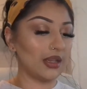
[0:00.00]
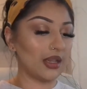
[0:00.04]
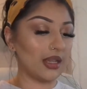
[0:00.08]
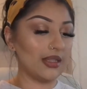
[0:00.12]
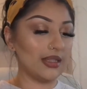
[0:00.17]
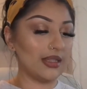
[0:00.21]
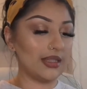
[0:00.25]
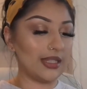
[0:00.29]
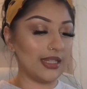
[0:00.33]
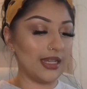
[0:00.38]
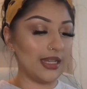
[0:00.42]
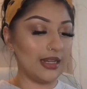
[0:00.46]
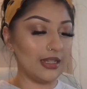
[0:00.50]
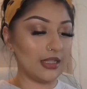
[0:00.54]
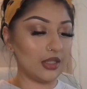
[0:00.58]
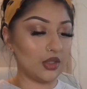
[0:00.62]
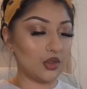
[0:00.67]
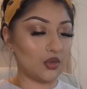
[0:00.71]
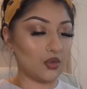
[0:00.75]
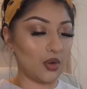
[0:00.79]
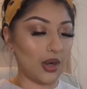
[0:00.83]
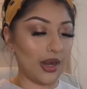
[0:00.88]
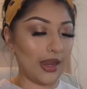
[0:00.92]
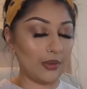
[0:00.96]
concealers
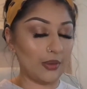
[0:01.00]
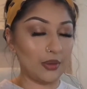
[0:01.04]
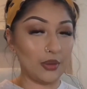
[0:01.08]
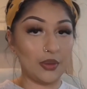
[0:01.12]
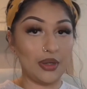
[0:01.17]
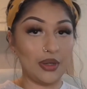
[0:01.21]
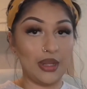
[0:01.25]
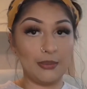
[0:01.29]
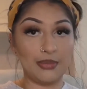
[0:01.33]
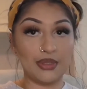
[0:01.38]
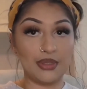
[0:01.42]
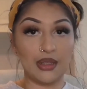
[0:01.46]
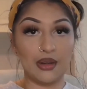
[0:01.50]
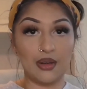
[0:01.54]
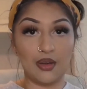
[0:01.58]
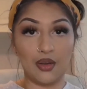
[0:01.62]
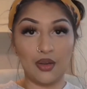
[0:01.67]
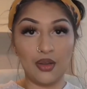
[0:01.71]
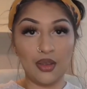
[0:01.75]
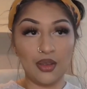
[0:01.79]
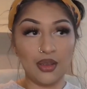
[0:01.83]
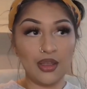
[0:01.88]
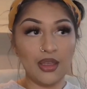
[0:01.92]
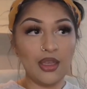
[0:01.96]
dry out your lips a
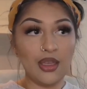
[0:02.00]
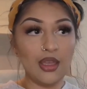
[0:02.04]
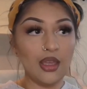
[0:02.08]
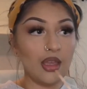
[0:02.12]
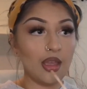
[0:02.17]
lot,